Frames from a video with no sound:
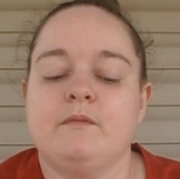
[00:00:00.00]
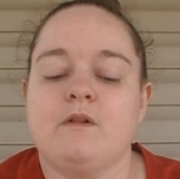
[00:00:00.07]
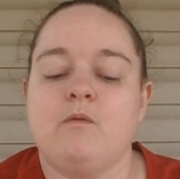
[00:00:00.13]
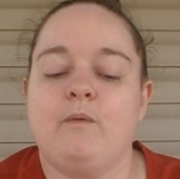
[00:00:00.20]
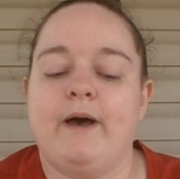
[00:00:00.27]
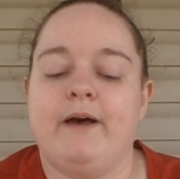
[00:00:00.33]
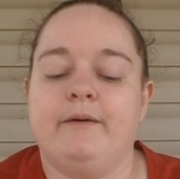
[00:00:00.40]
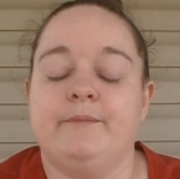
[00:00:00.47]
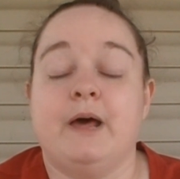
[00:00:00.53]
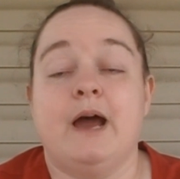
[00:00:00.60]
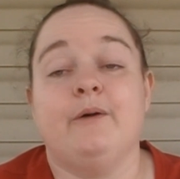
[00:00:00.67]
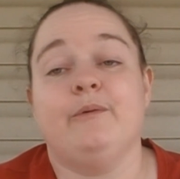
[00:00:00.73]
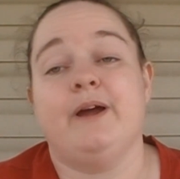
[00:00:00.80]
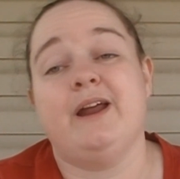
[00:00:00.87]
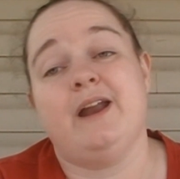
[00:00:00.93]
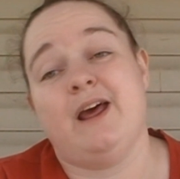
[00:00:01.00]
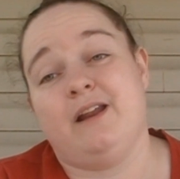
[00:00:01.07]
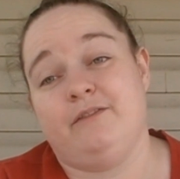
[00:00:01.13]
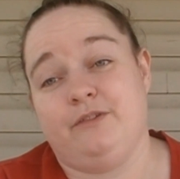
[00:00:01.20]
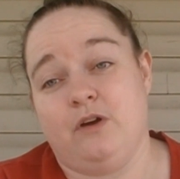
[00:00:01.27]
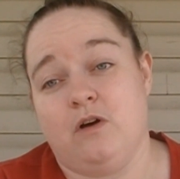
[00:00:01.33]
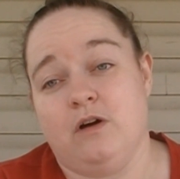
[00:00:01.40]
Well, I ran
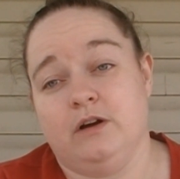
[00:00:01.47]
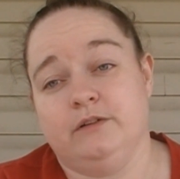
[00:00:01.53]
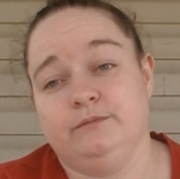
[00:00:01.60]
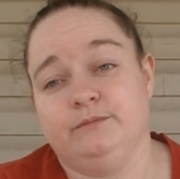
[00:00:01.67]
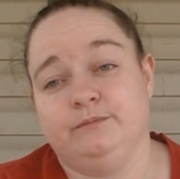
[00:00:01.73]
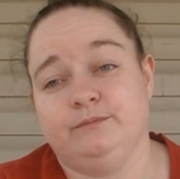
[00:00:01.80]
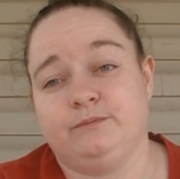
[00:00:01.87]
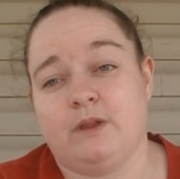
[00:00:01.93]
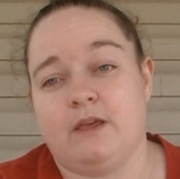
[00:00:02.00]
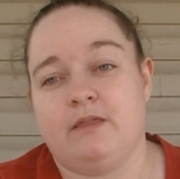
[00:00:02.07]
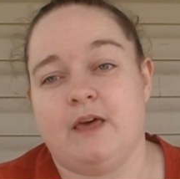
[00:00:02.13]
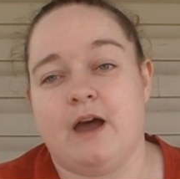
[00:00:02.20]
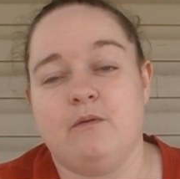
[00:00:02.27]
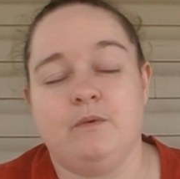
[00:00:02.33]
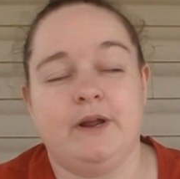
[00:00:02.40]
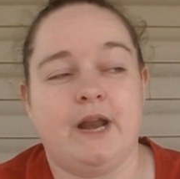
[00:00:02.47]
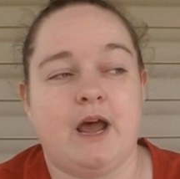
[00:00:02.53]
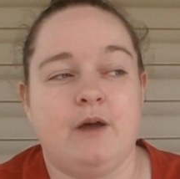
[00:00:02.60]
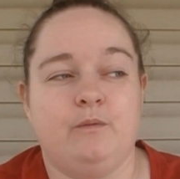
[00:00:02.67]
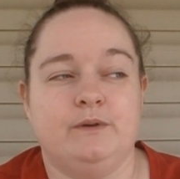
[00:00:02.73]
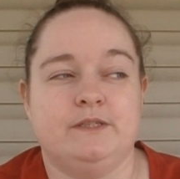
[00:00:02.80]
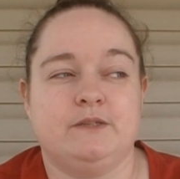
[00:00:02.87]
out of yarn. That one
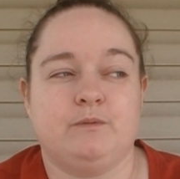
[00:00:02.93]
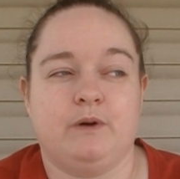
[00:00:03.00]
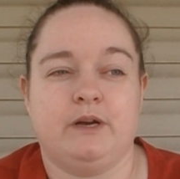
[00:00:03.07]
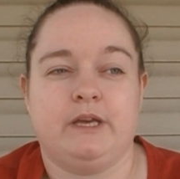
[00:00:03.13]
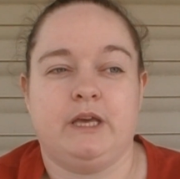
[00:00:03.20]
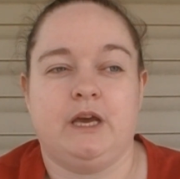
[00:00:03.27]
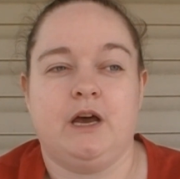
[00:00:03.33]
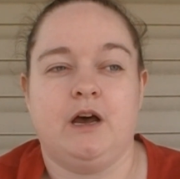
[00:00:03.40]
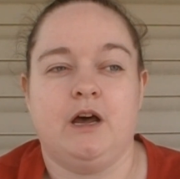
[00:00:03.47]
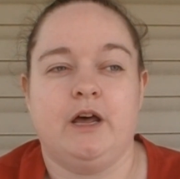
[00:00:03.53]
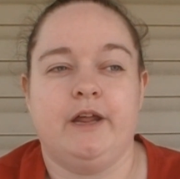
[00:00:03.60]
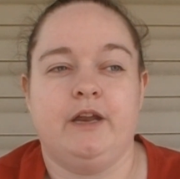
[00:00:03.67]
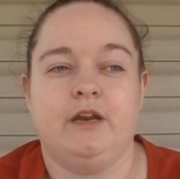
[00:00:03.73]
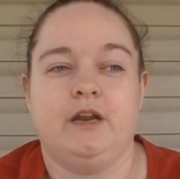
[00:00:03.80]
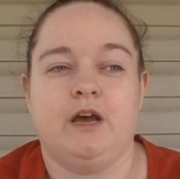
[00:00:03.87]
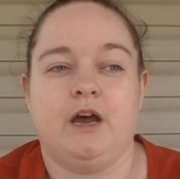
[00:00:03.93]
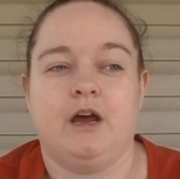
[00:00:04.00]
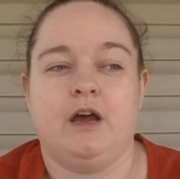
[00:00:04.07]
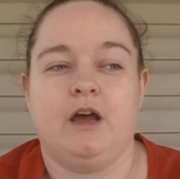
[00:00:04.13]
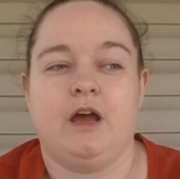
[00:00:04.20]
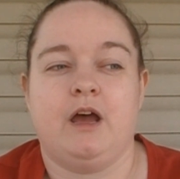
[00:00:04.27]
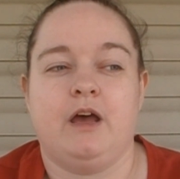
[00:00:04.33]
I was working on,
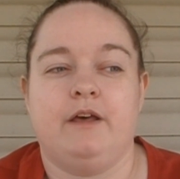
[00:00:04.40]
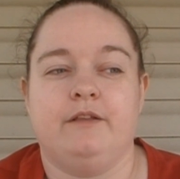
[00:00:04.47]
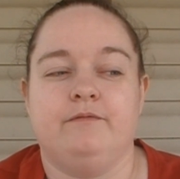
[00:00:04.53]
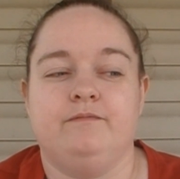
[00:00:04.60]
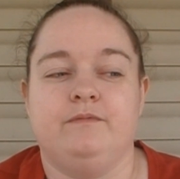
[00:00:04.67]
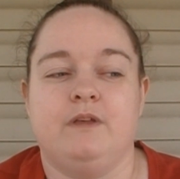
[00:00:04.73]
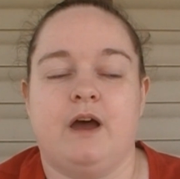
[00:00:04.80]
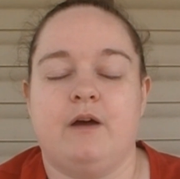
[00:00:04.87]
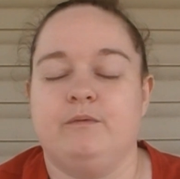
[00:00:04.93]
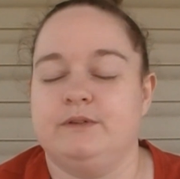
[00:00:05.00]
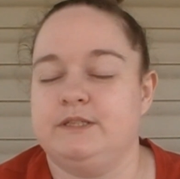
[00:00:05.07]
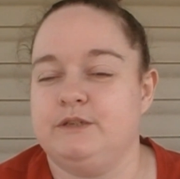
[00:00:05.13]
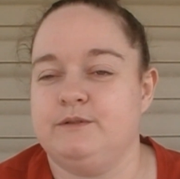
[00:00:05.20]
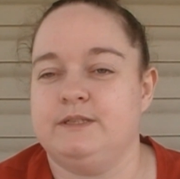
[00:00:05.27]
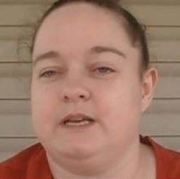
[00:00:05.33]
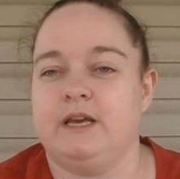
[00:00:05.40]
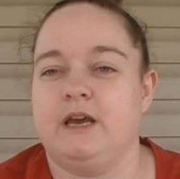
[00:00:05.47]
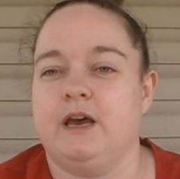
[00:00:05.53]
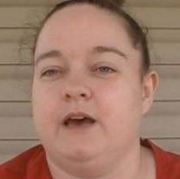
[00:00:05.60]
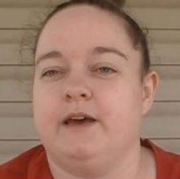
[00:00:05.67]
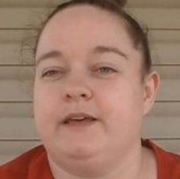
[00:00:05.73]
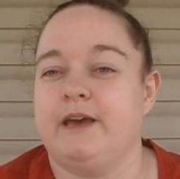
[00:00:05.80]
I was using
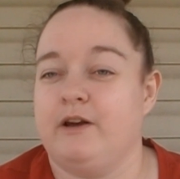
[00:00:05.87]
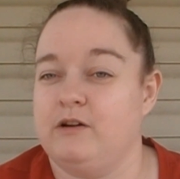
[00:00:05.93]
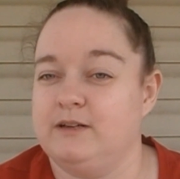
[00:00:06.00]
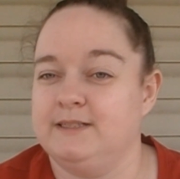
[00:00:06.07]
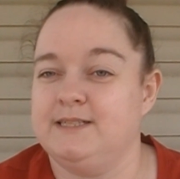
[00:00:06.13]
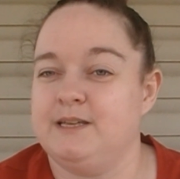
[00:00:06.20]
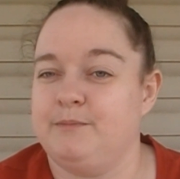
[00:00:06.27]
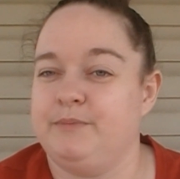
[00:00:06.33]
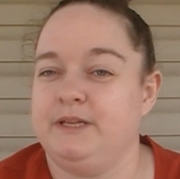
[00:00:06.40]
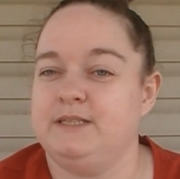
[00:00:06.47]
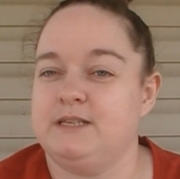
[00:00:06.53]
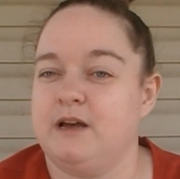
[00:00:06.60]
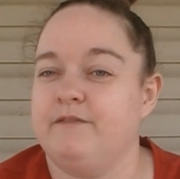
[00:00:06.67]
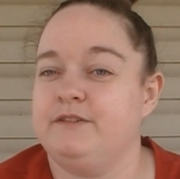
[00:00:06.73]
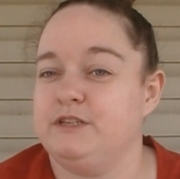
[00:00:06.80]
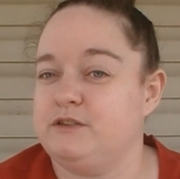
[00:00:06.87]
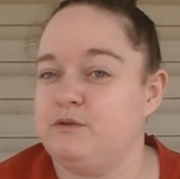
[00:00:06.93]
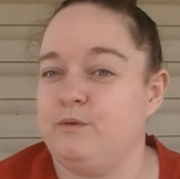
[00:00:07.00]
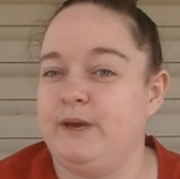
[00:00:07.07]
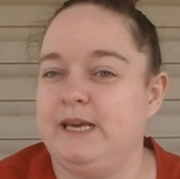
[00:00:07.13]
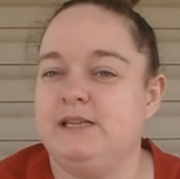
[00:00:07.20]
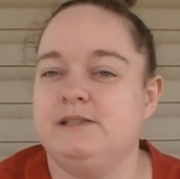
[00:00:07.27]
a Caron Simply Soft
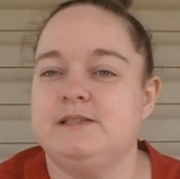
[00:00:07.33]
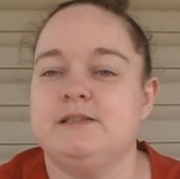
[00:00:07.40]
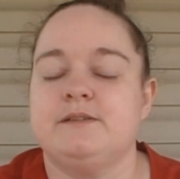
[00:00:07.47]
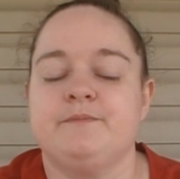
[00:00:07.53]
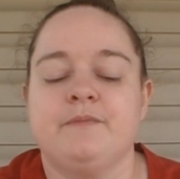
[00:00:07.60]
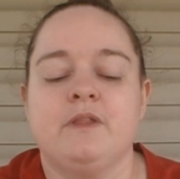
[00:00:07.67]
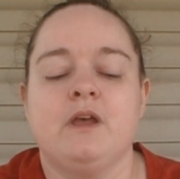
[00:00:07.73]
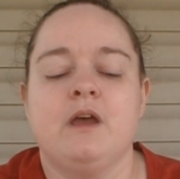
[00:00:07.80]
tweeds.